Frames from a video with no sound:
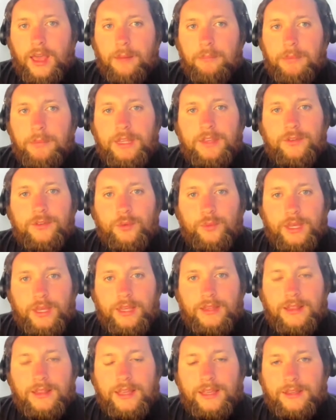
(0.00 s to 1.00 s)
but even
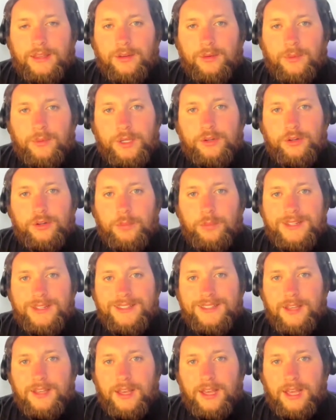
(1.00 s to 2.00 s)
we like we grew up in a
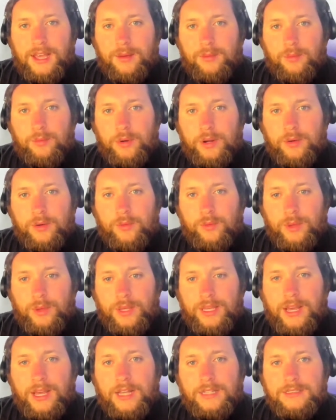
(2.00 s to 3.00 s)
time where we
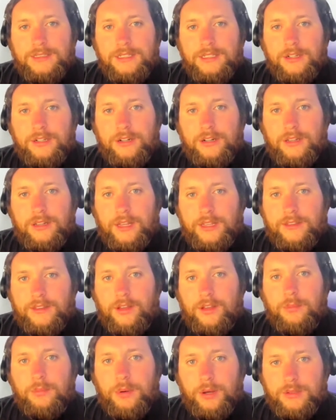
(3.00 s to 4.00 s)
constantly heard like
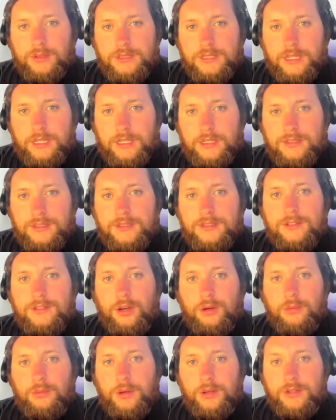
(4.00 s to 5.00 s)
don't post this
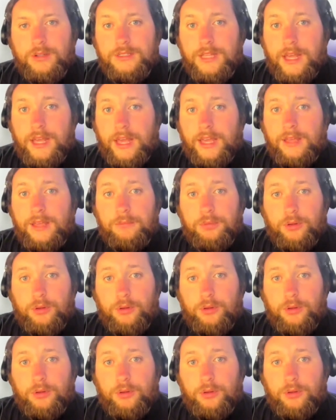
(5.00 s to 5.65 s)
don't post oh, that yeah